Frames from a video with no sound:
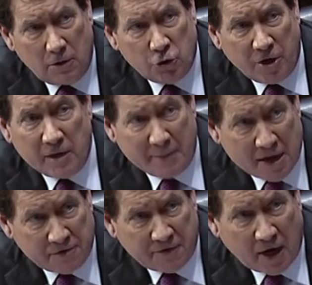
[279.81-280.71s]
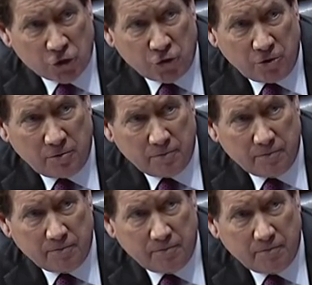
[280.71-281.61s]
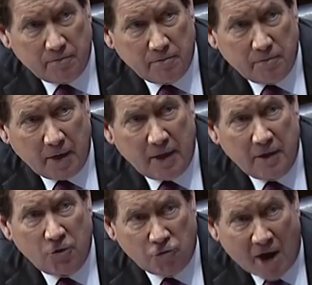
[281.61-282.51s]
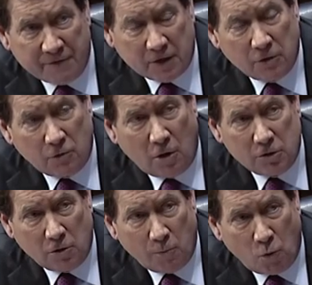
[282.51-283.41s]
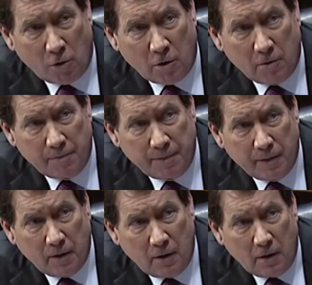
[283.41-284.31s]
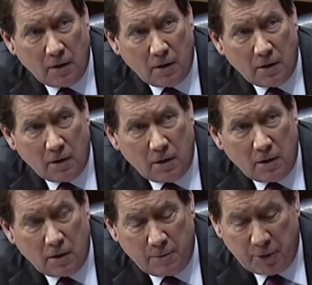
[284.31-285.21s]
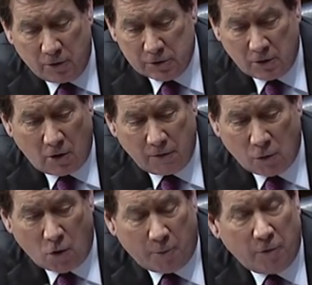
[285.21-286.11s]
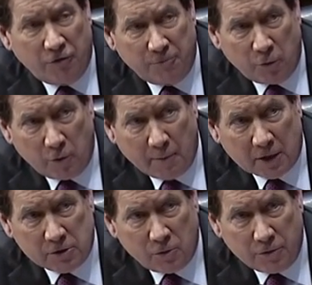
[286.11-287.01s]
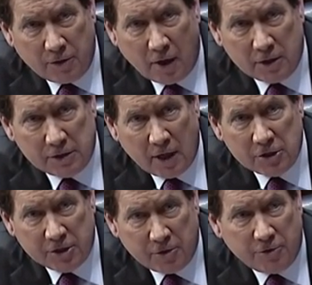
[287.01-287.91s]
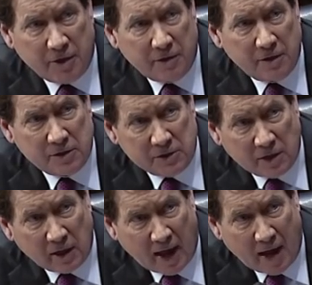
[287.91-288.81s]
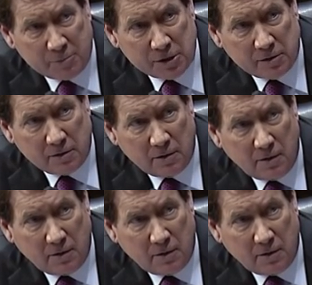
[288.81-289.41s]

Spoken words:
These are getting manufactured and then trafficked across our border. It appears that all of the cooperation between Mexico and the United States to interdict this has collapsed.